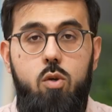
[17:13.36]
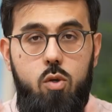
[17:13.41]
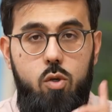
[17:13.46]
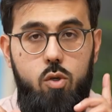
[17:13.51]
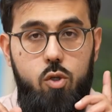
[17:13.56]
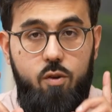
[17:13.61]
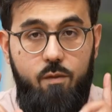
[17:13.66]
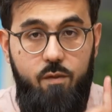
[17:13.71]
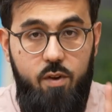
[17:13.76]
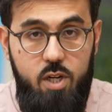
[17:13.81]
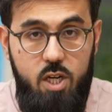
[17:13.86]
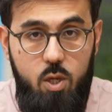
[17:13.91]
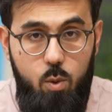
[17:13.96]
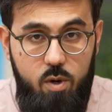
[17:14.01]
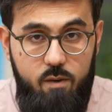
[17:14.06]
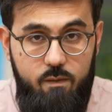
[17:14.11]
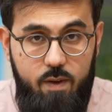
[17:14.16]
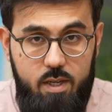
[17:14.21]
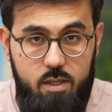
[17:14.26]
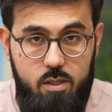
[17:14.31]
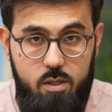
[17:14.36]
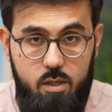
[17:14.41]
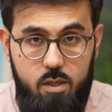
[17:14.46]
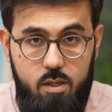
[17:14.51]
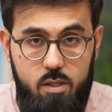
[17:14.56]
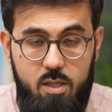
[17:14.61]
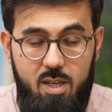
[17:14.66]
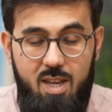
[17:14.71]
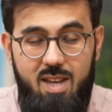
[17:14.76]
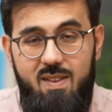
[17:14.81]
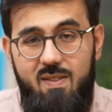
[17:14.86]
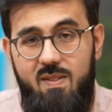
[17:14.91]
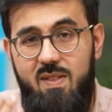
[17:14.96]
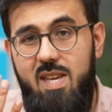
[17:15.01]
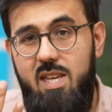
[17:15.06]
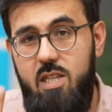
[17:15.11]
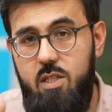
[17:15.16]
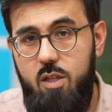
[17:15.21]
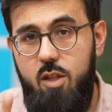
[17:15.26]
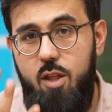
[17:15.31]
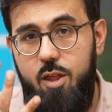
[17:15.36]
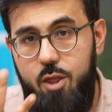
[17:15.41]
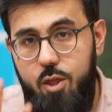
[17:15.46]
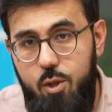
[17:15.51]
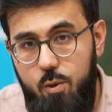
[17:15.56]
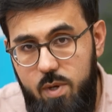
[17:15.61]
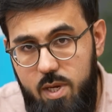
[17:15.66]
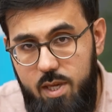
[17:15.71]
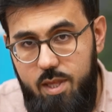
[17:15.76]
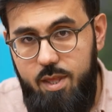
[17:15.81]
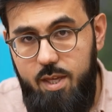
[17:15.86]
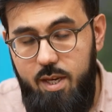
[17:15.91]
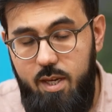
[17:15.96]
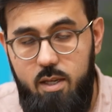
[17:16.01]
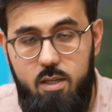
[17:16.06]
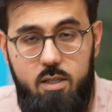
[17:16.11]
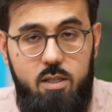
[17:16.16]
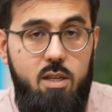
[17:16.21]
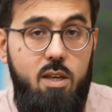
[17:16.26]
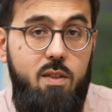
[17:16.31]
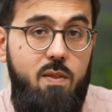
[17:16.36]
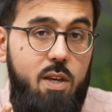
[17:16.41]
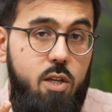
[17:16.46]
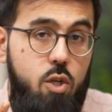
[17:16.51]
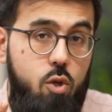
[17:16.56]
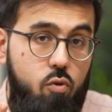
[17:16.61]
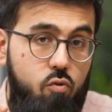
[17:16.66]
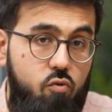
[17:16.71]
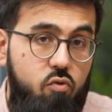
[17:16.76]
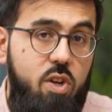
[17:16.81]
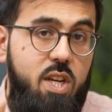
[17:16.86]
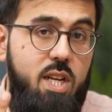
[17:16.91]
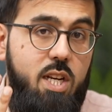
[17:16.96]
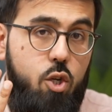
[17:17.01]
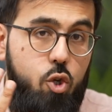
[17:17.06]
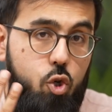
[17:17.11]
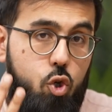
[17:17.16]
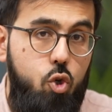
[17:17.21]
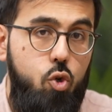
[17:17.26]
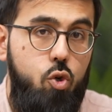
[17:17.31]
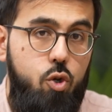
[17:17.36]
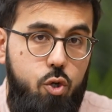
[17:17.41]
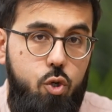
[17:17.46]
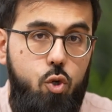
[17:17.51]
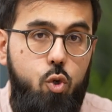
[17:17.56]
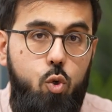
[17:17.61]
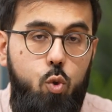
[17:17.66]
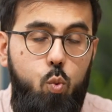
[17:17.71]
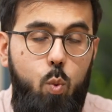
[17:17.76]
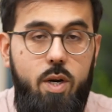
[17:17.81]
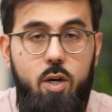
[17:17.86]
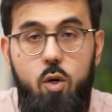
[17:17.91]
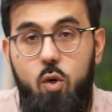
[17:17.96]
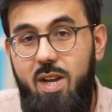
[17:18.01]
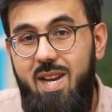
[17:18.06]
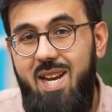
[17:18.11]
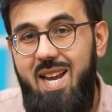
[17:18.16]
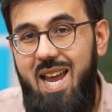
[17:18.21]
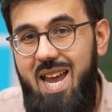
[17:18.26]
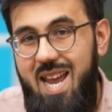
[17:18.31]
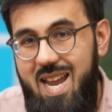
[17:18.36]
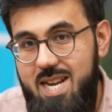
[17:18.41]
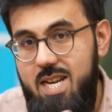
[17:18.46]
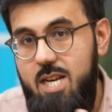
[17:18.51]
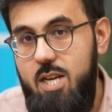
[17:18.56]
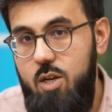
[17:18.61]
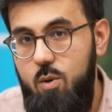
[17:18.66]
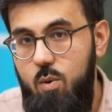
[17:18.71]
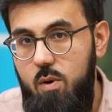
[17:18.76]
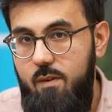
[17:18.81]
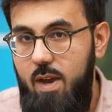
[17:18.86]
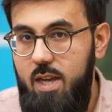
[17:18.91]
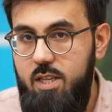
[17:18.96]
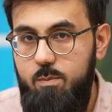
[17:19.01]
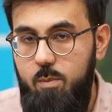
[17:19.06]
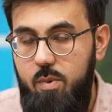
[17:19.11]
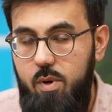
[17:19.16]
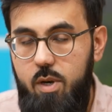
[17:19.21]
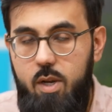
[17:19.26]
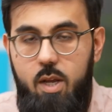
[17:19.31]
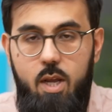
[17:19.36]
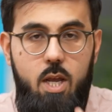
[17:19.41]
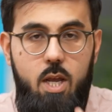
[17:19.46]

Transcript: So for new investors, these are the 3 things that you really should do when looking at any new investment.